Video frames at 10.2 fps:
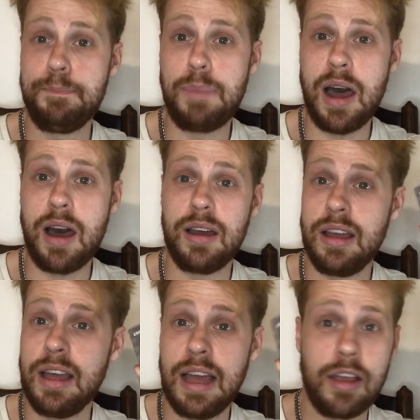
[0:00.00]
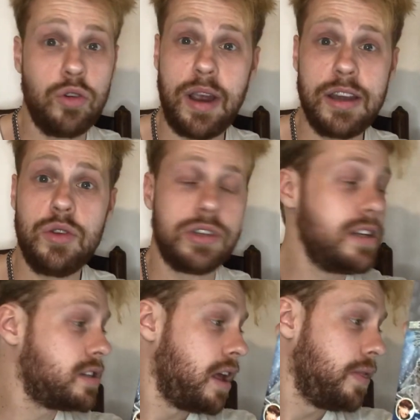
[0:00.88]
But great news
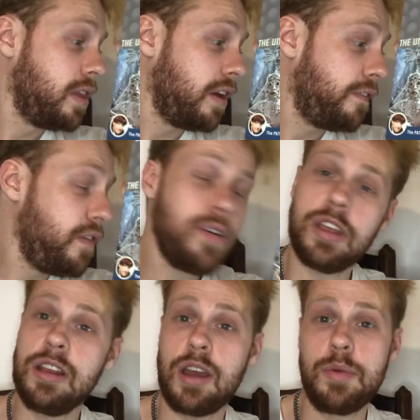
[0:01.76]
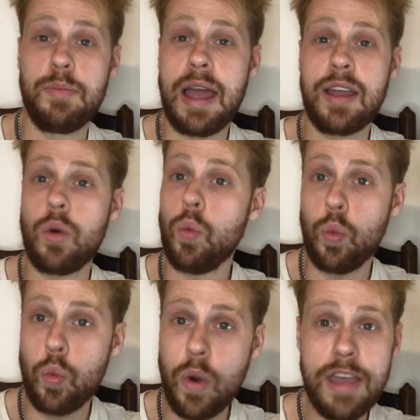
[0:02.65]
is they're finally coming back
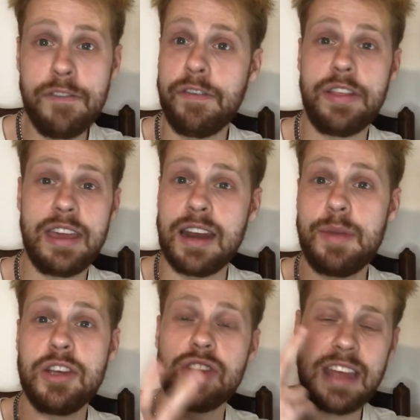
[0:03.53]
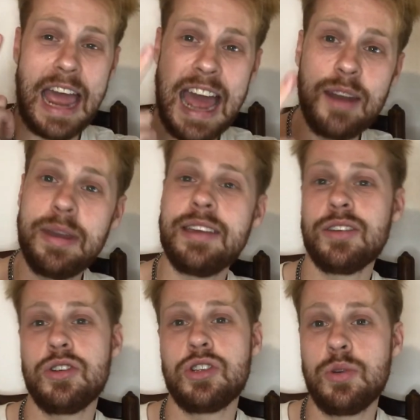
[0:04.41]
with the animation. They're animating
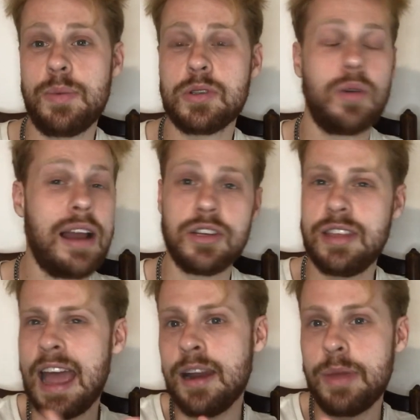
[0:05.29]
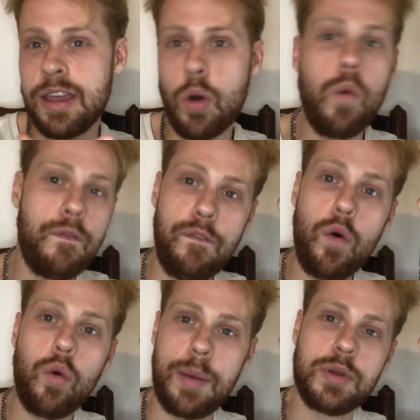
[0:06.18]
those 2 episodes. Actually, they're animating all
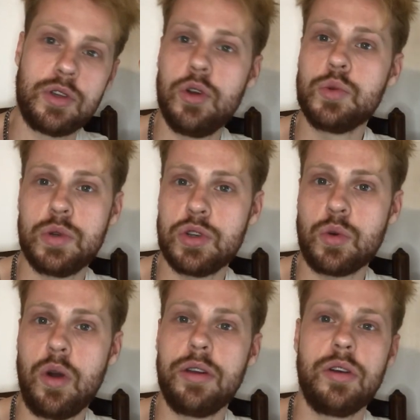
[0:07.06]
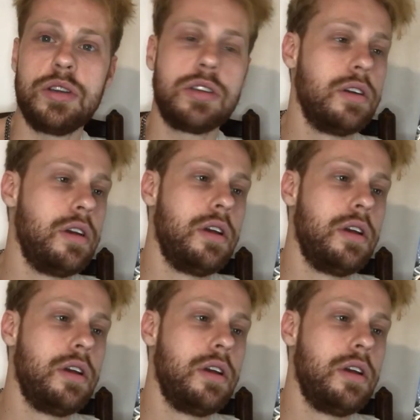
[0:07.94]
4 episodes, which is quite nice.